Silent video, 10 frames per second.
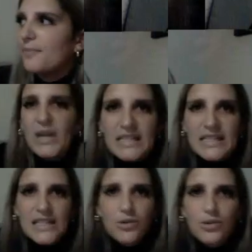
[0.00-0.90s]

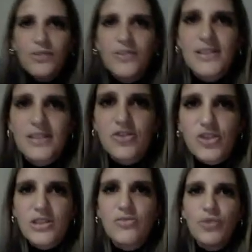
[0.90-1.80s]
windy, or if it's
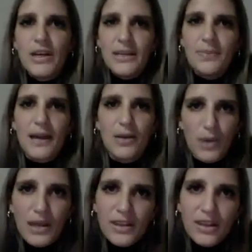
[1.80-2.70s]
just really bad
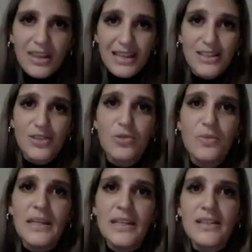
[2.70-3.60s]
weather, that's
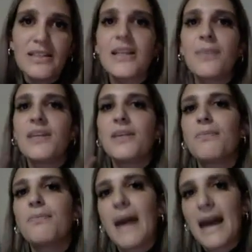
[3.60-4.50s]
normally something
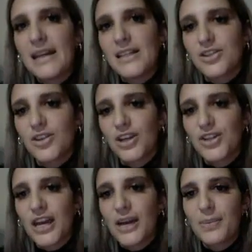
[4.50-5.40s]
bad is going
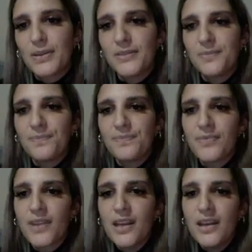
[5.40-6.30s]
to happen.
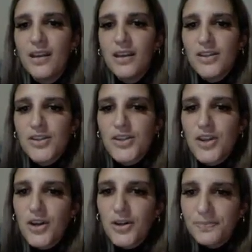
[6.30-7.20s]

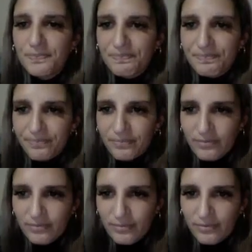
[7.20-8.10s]
So
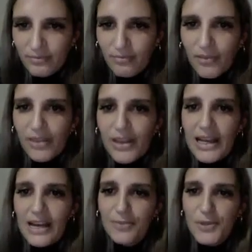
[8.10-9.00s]
the
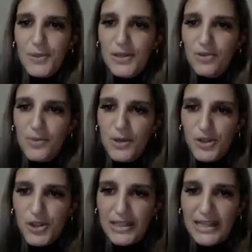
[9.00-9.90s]
love between Romeo
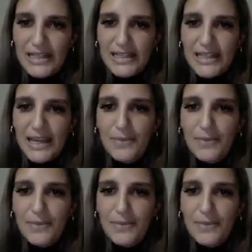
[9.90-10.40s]
and Juliet can